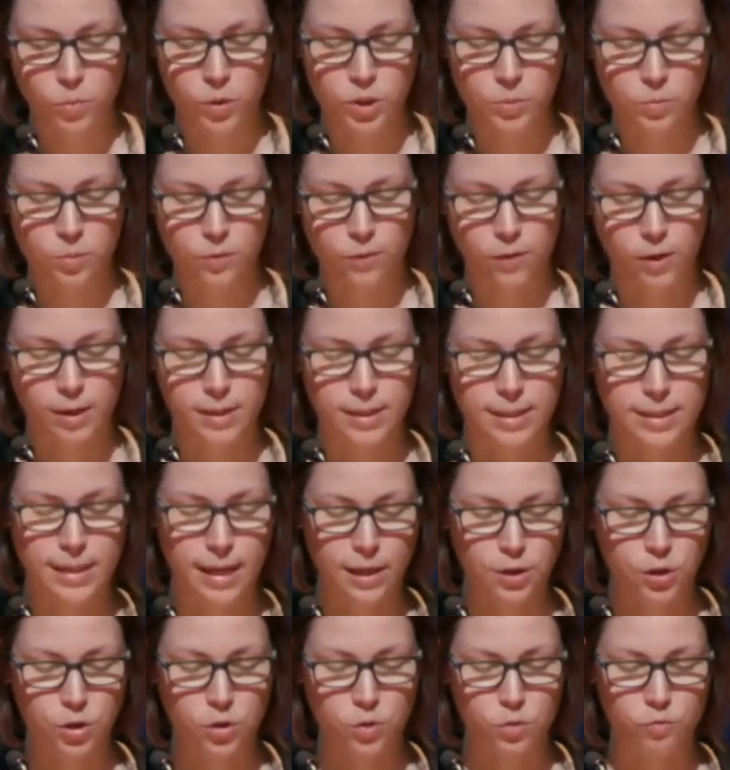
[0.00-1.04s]
which provides a
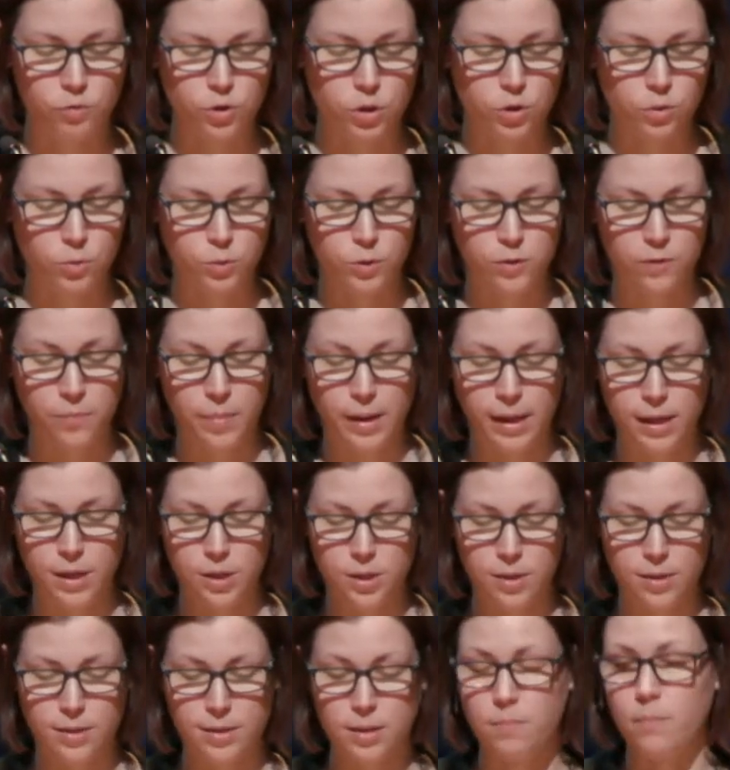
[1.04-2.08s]
national resource of
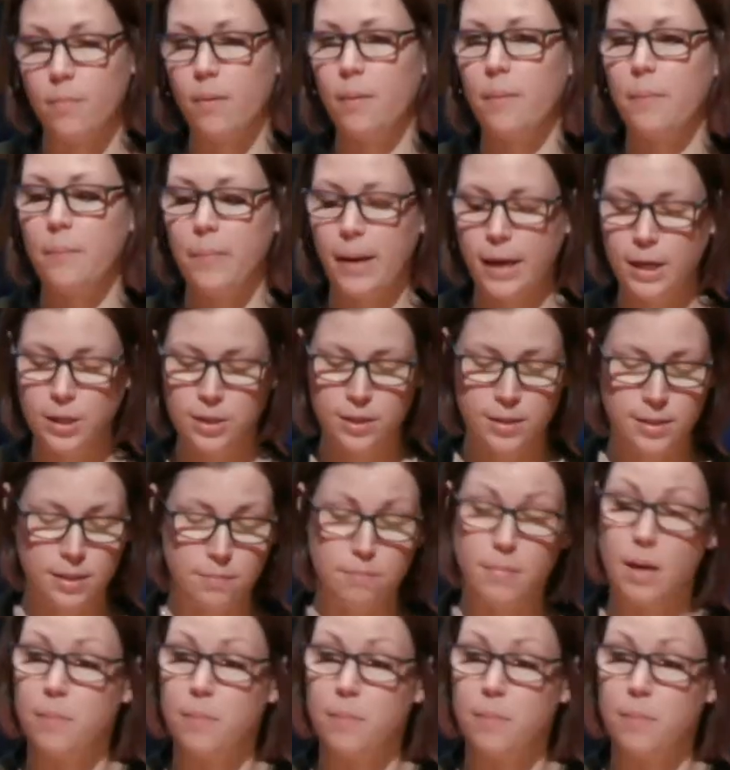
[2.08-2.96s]
patients and